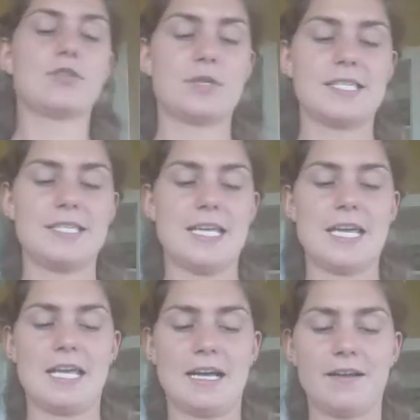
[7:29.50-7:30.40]

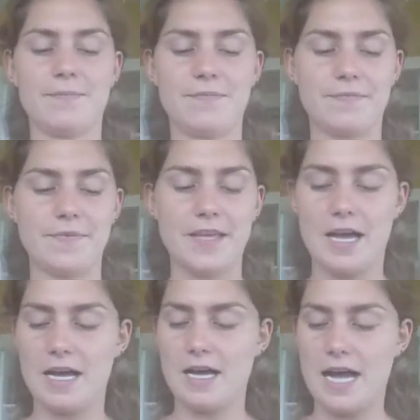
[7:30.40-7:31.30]
interesting
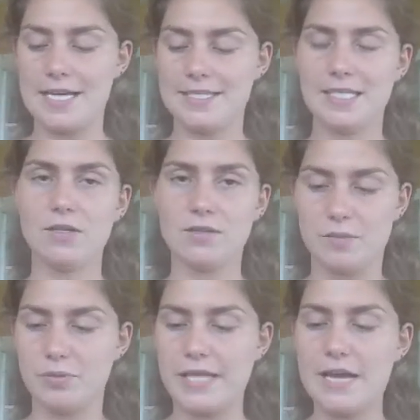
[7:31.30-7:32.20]
ideal
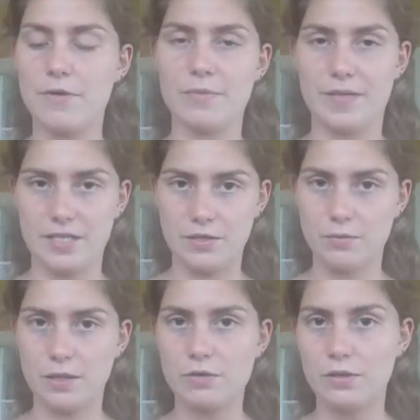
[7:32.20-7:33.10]
to play with, because
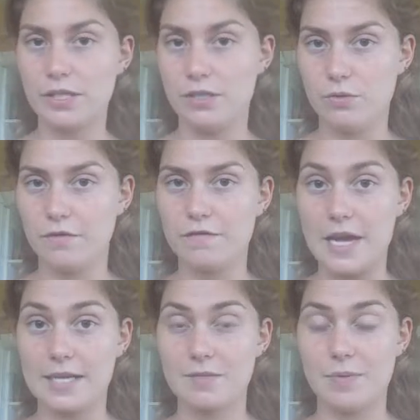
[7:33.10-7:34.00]
you literally do
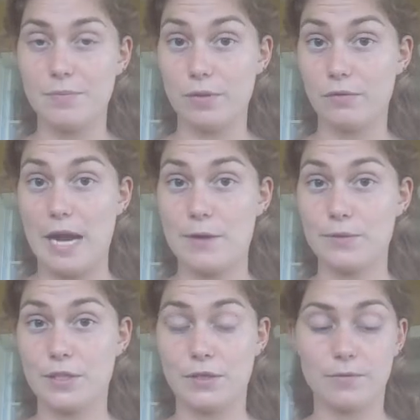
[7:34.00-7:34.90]
affect people
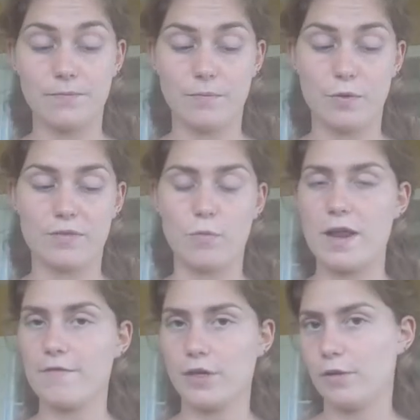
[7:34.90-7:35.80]
around you with
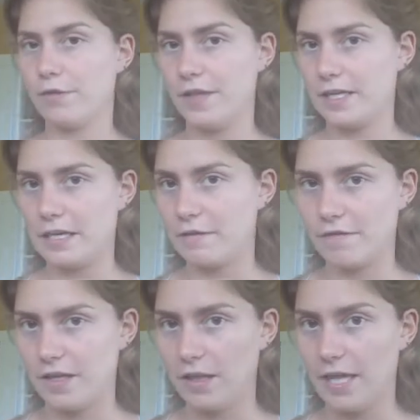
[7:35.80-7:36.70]
whatever you're thinking,
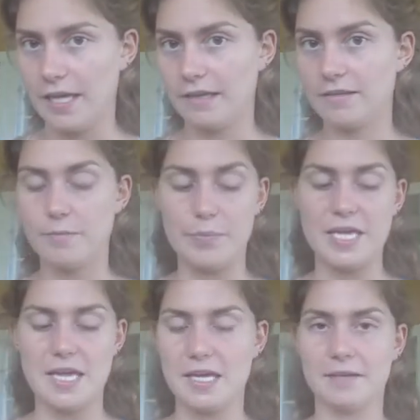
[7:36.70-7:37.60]
feeling,
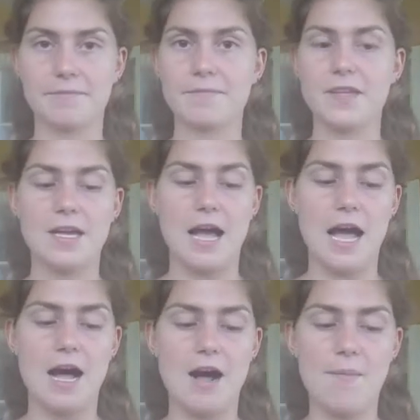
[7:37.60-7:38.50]
being,
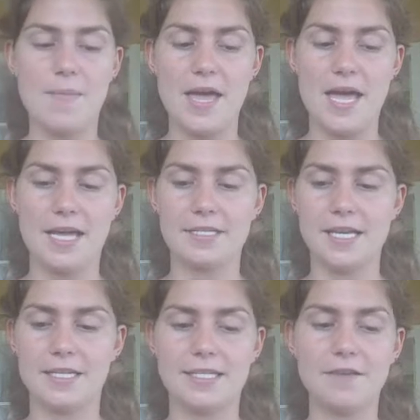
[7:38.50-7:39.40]
and
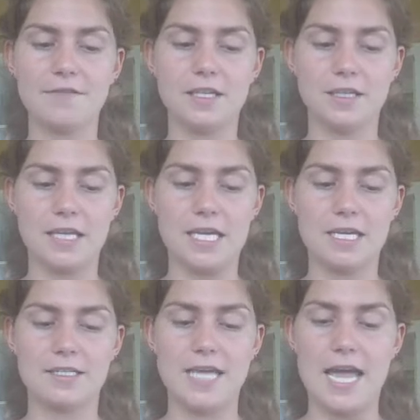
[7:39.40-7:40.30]
it
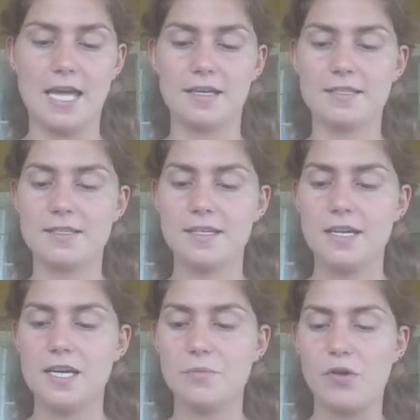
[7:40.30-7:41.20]
definitely takes
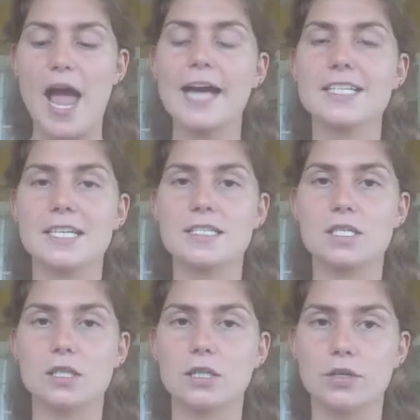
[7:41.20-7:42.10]
practice
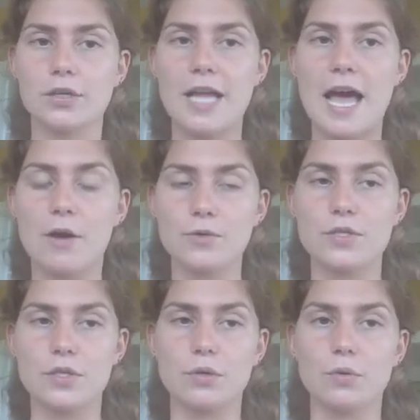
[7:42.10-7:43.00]
to learn how
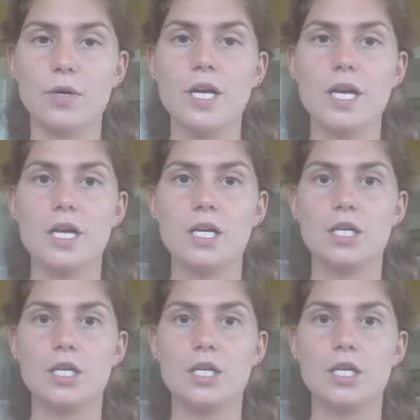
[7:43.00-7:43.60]
to,